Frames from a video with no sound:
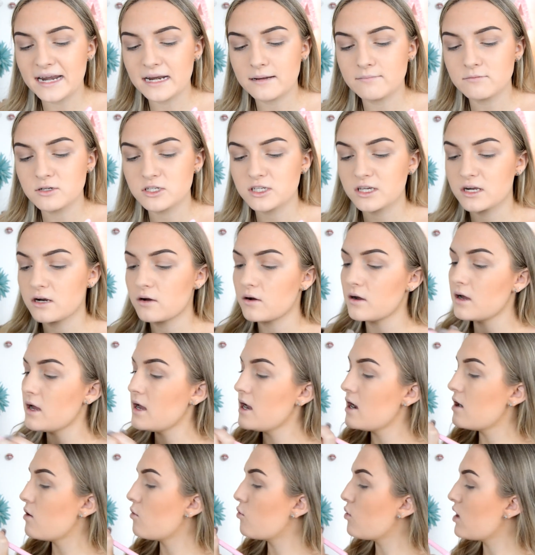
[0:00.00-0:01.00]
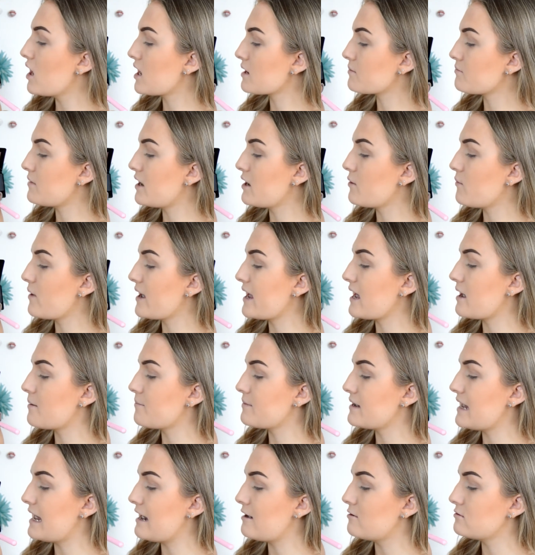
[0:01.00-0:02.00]
I'm just gonna work my way up
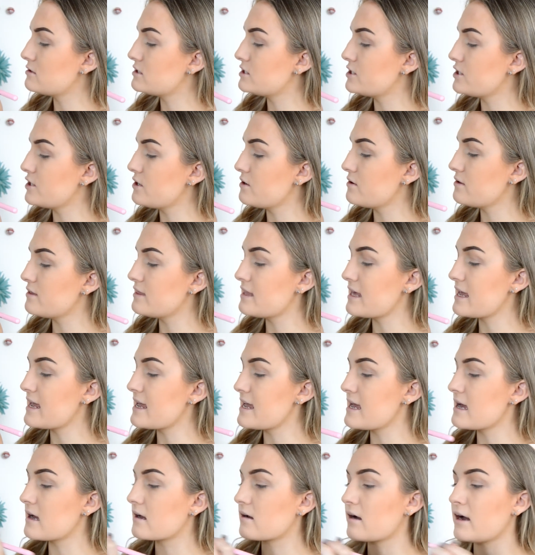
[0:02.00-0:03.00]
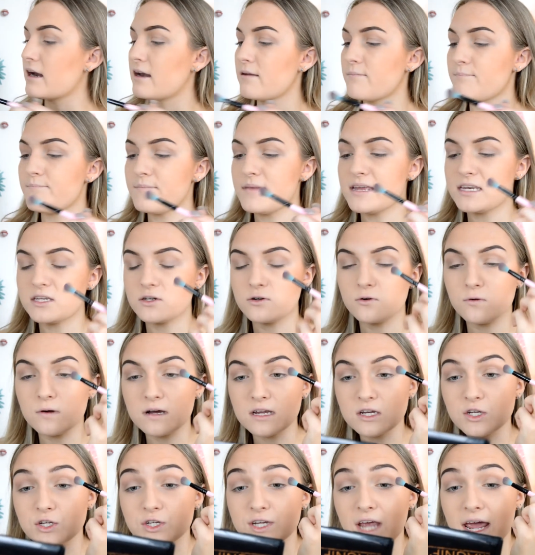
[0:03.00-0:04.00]
now to the kind of middle
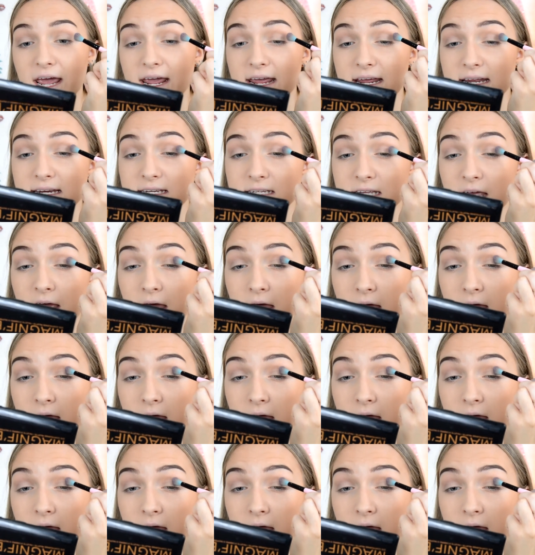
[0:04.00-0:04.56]
shade